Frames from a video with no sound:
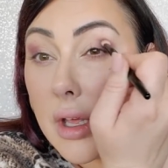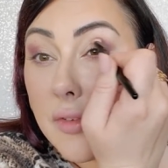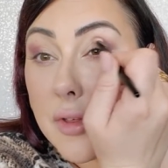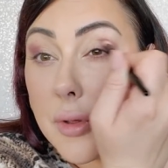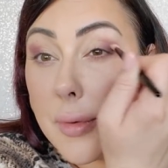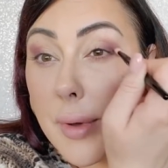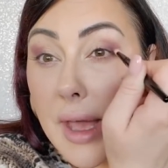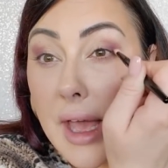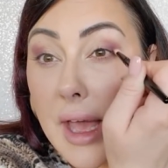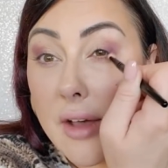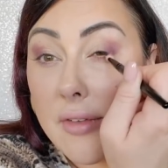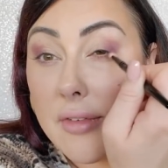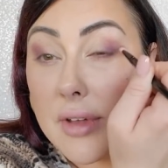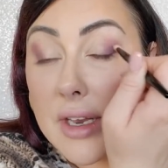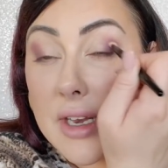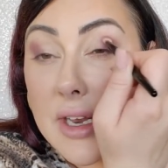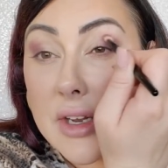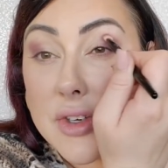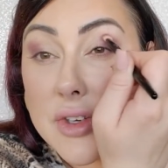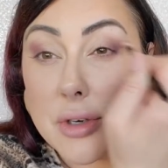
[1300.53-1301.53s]
you have
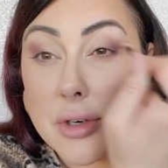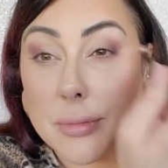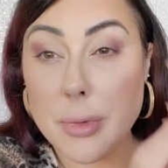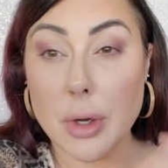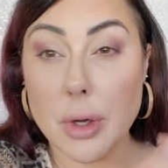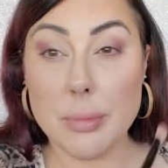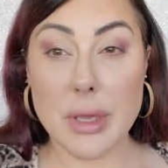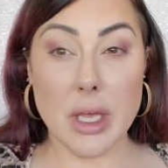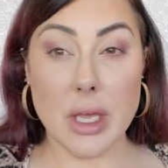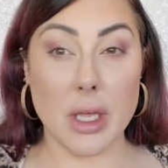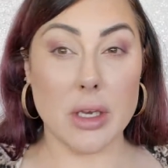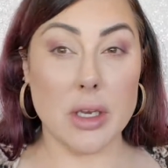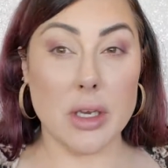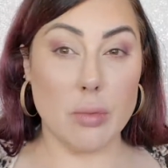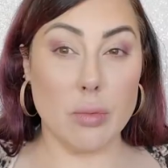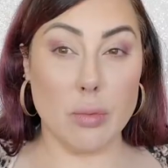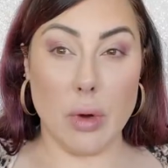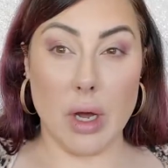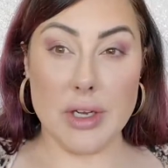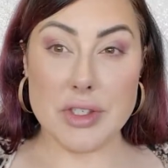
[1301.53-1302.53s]
an extra moment and
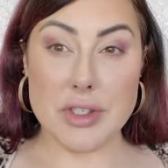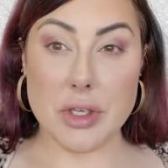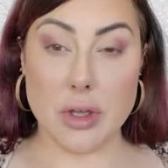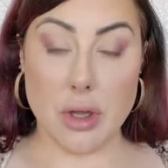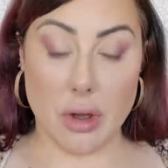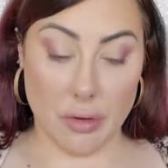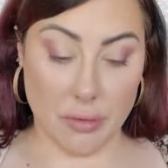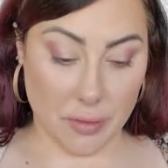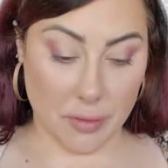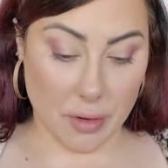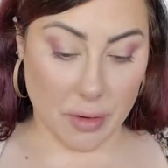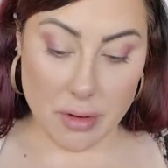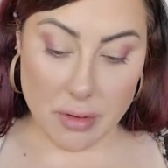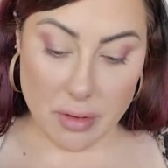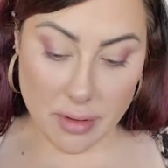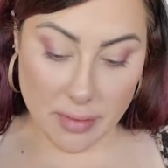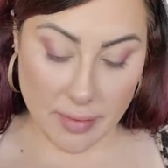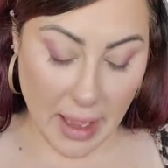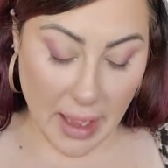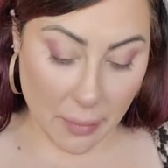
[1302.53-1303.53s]
you want to go further
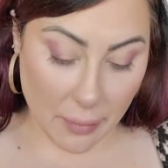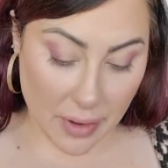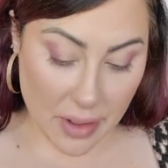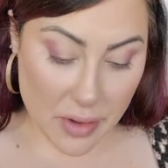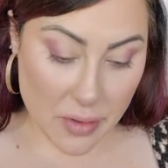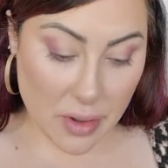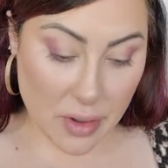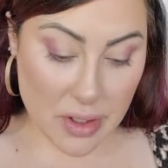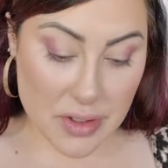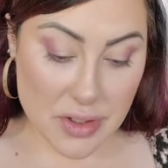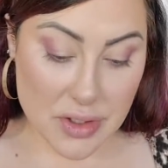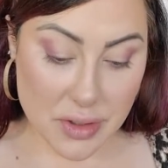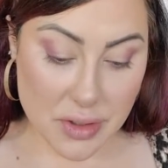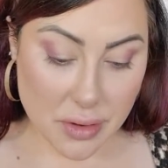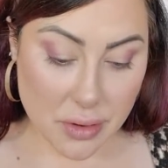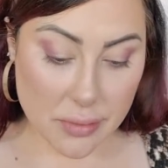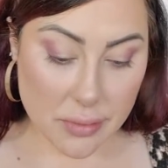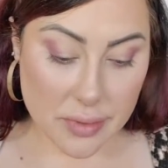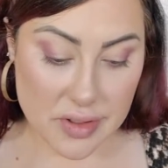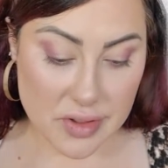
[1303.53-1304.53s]
than that, what you can
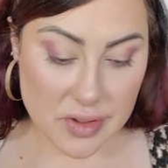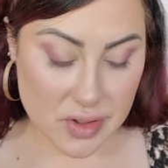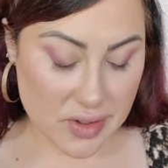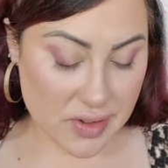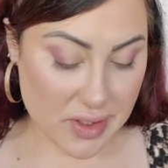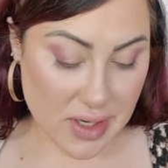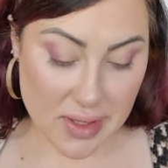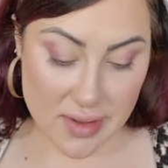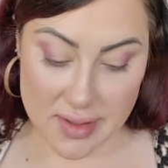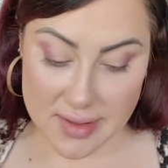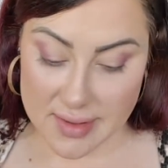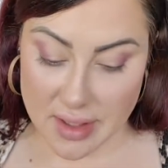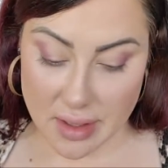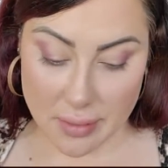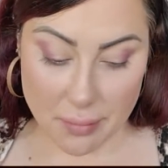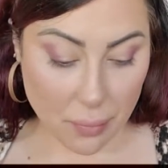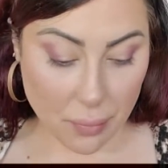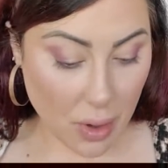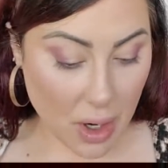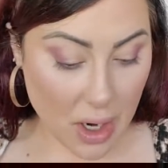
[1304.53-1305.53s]
do is just take the
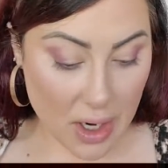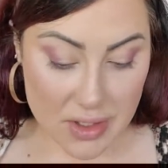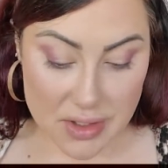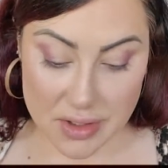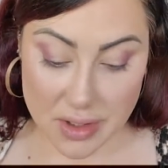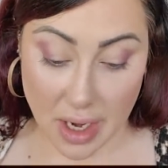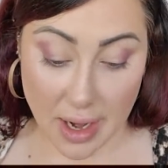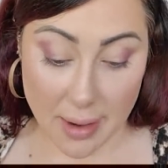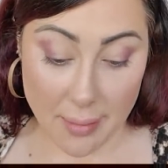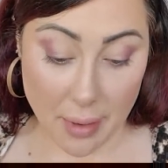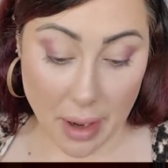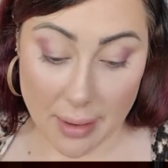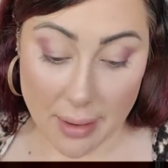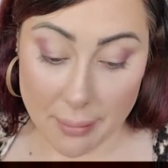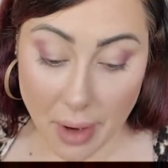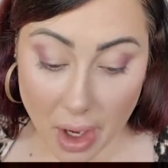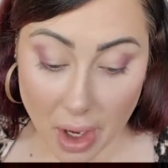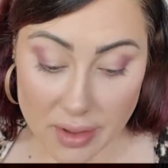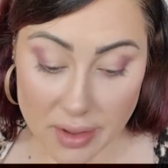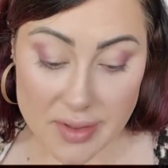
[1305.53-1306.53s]
same brush. I'm
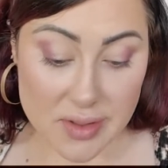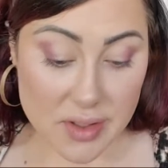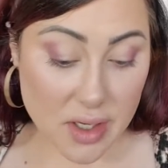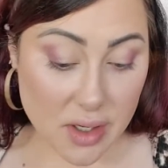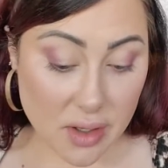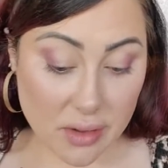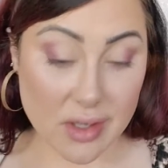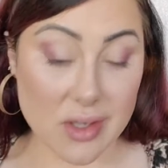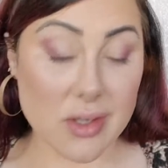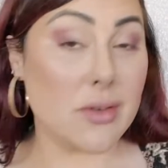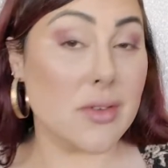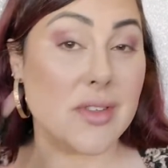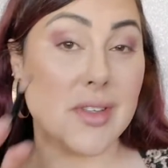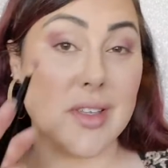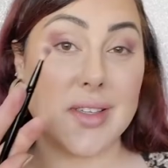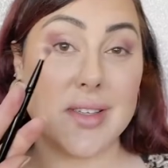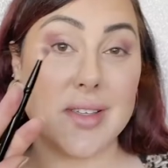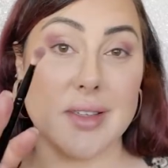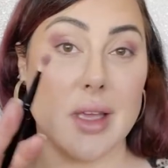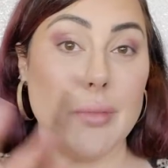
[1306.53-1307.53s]
honestly going to use
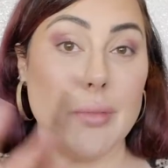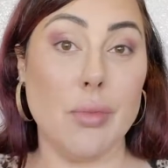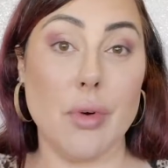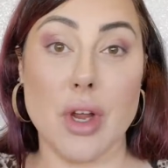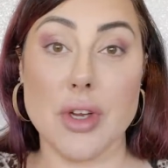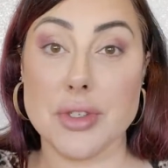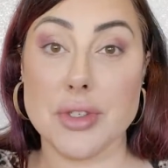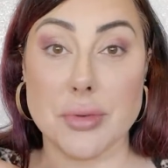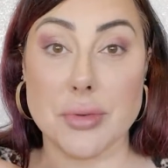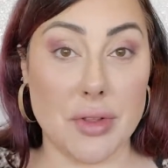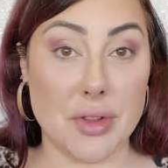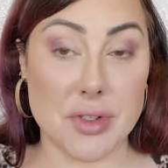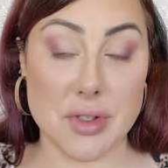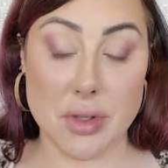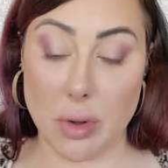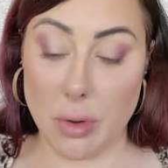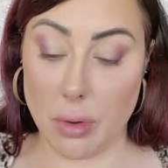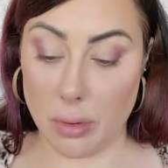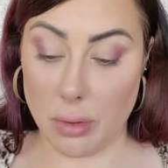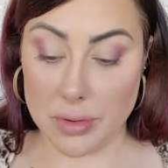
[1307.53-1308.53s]
the same brush throughout this
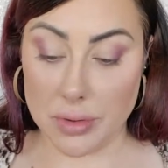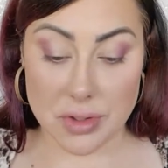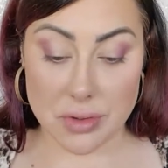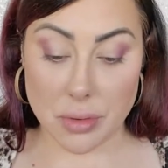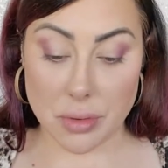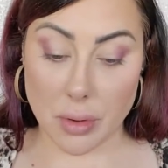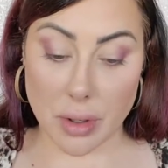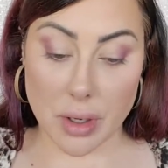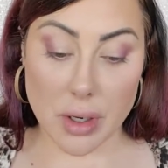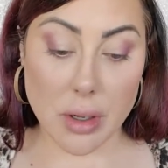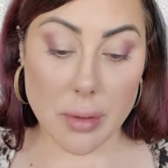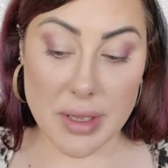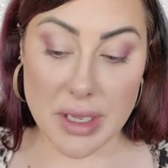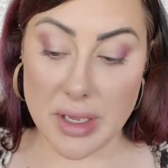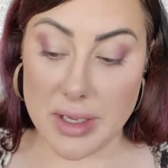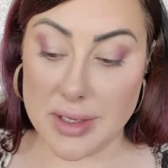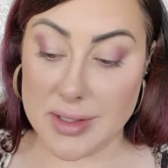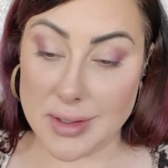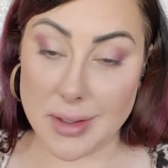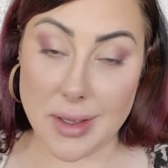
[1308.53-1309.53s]
whole tutorial,
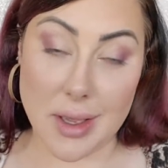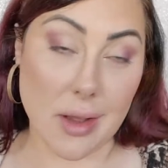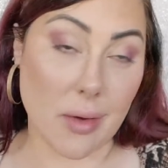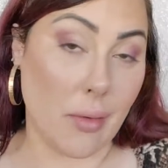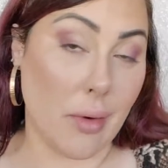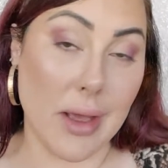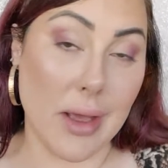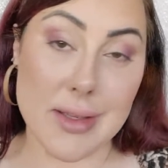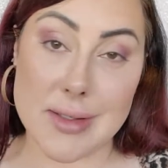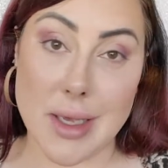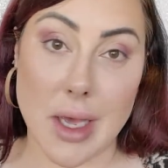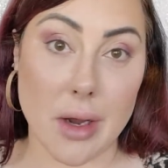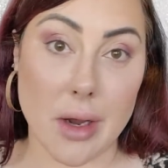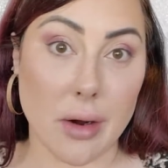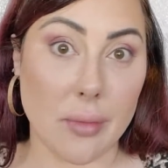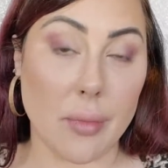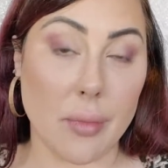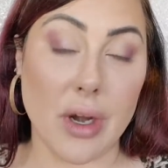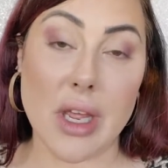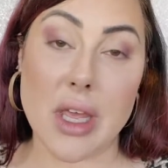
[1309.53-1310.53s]
because like I said,
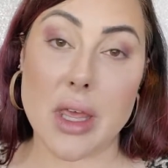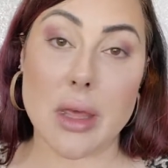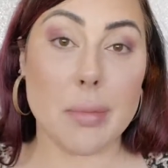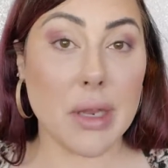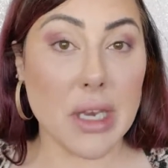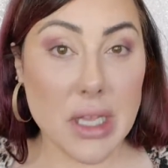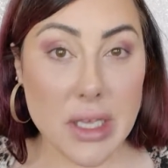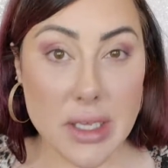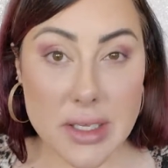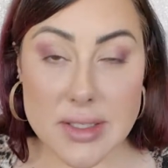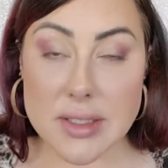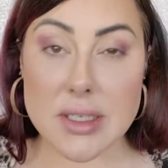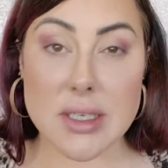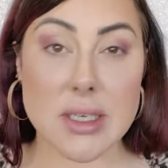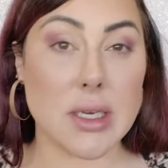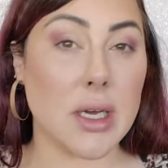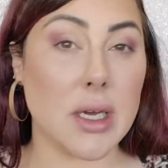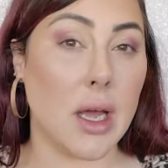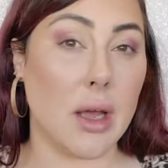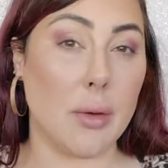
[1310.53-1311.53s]
I want to keep it
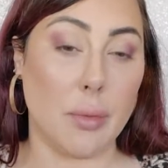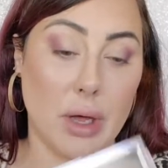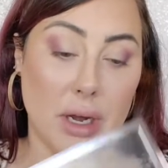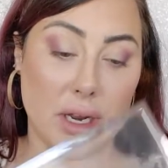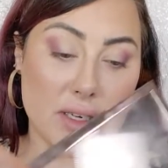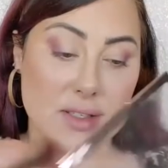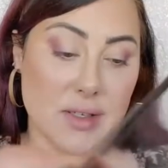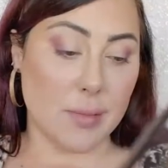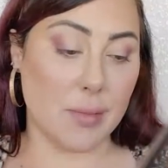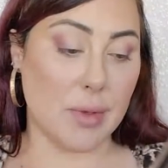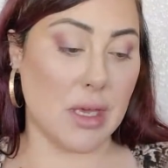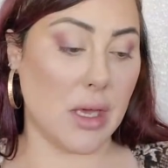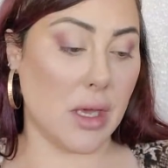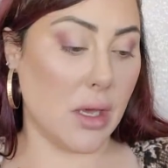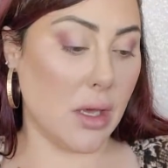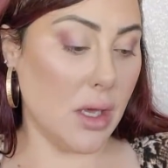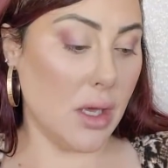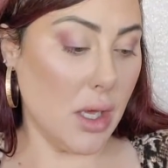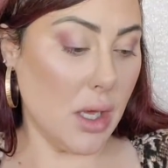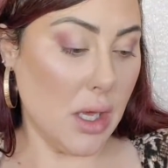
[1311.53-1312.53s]
easy. I want it to
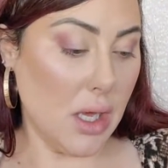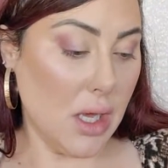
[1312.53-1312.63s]
be